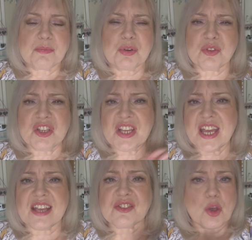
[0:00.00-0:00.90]
but
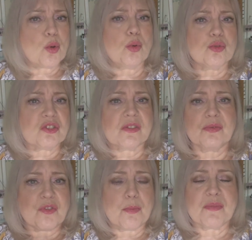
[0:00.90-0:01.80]
years old,
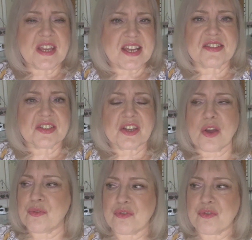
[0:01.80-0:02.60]
from years ago,